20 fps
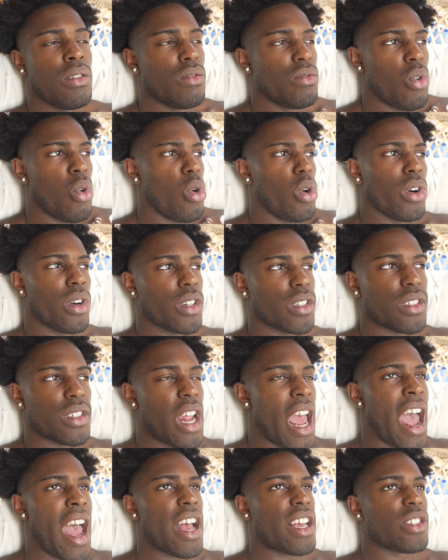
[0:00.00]
or
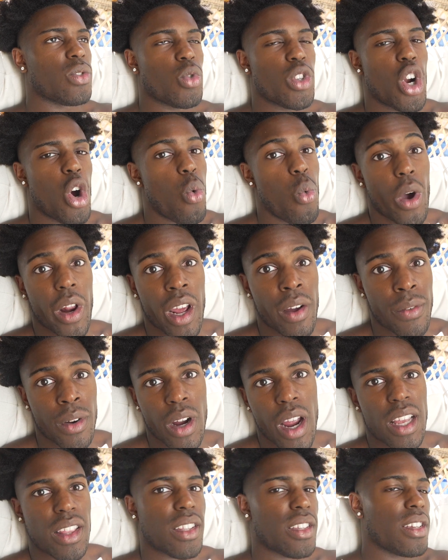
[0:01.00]
as you know whatever
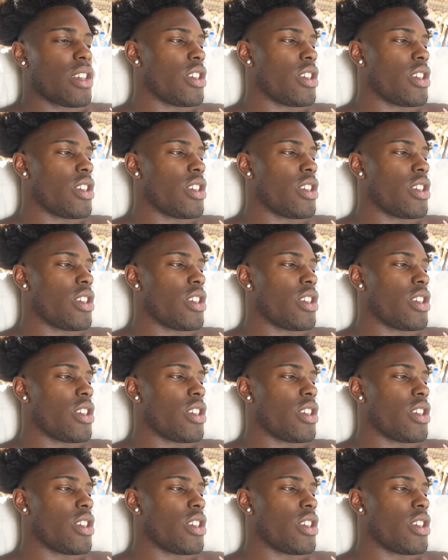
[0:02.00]
at the,